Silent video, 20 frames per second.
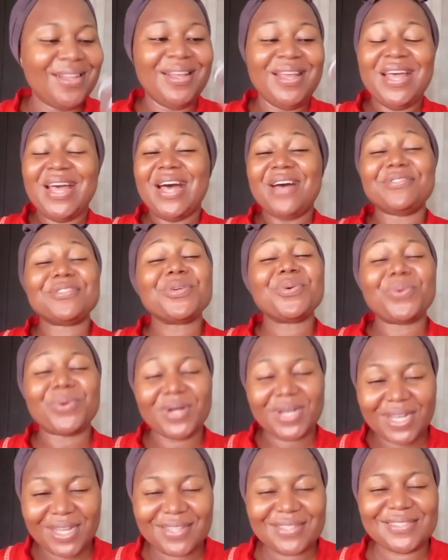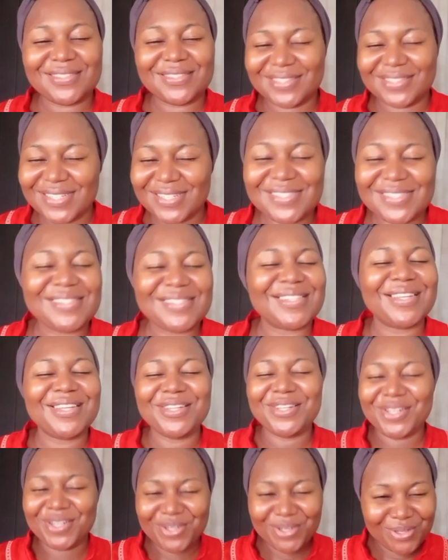After workout, there's a
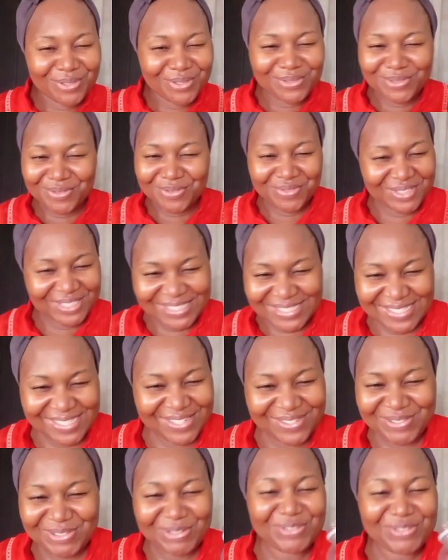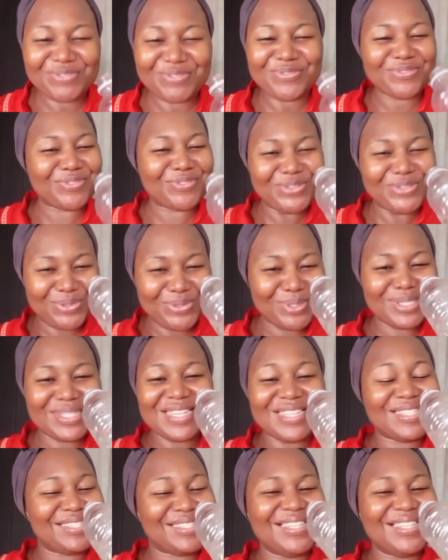lot of intake of fluids.